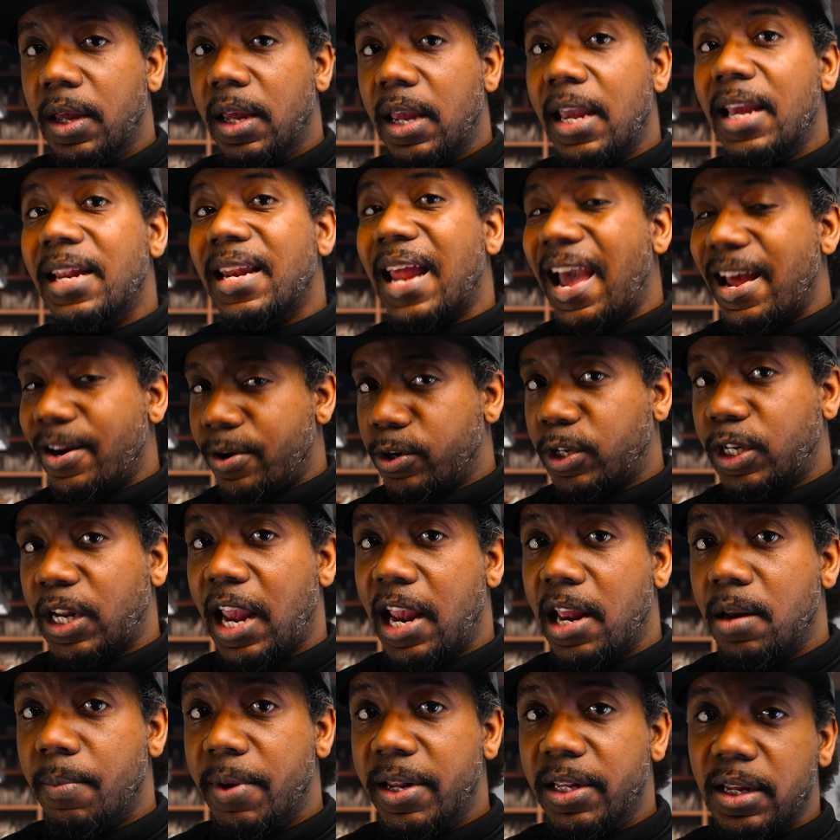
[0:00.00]
in
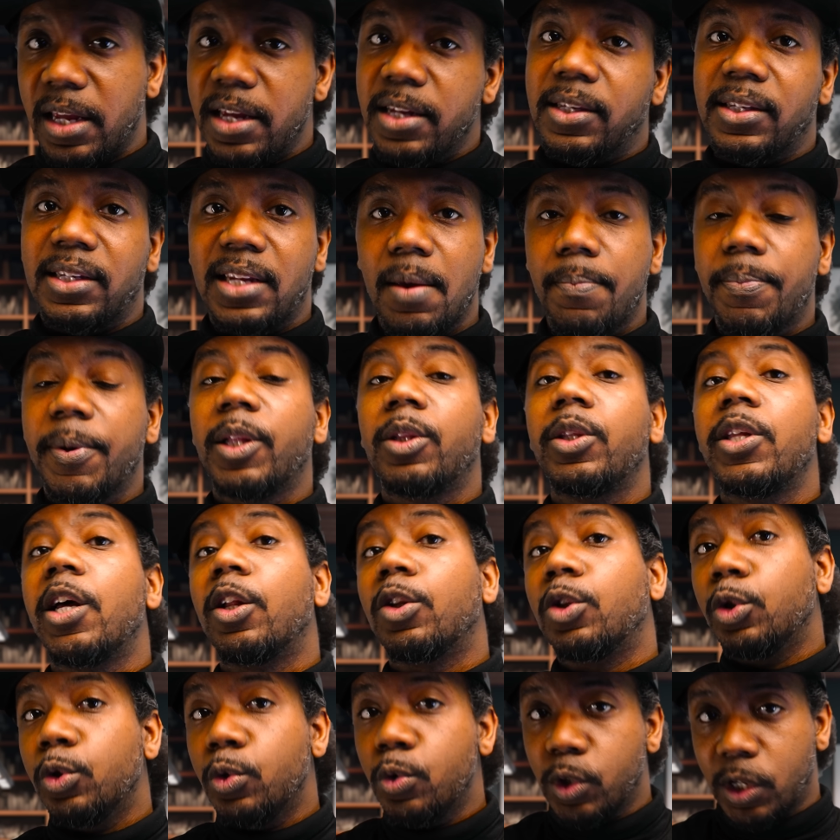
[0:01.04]
entertainment is typically a
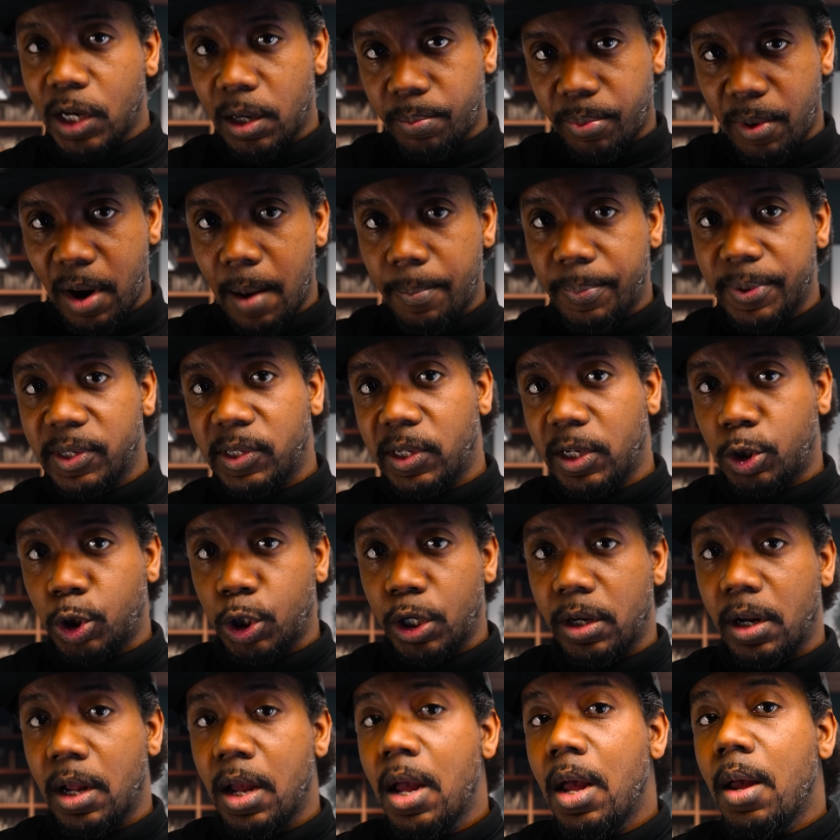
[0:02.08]
losing
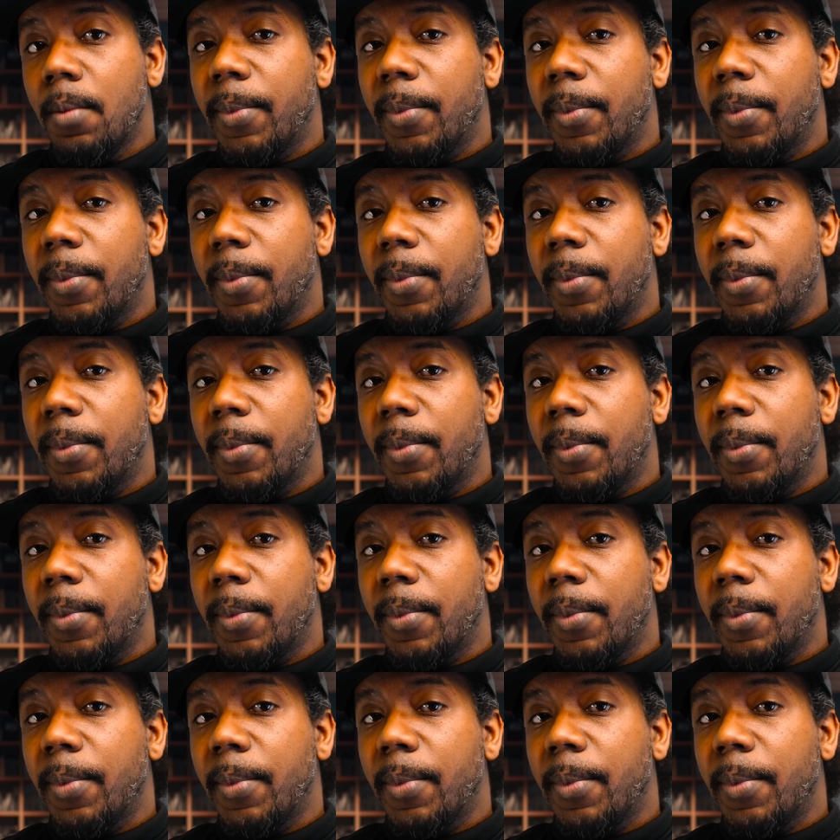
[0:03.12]
proposition